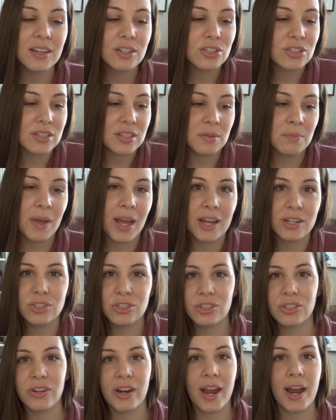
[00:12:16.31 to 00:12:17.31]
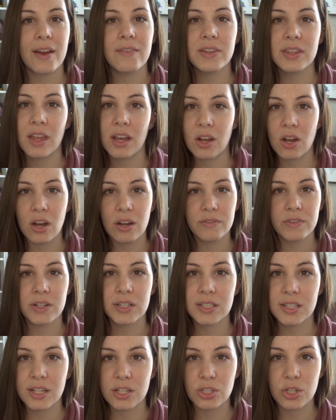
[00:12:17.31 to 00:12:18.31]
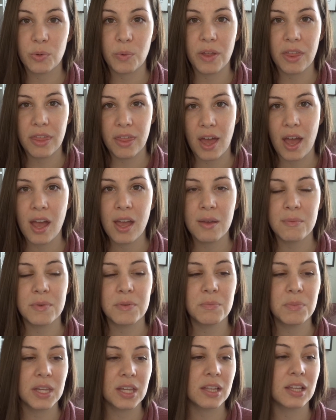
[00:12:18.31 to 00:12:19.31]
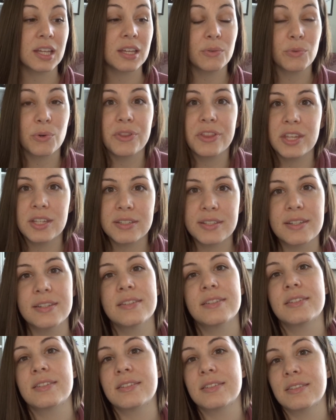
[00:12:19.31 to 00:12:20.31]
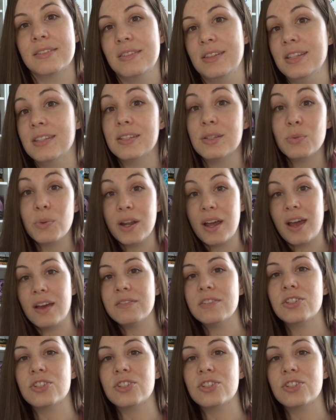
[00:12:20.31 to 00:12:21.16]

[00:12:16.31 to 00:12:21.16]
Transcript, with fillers: just imagine you're having that conversation with them and being like, well, this is this is what I have to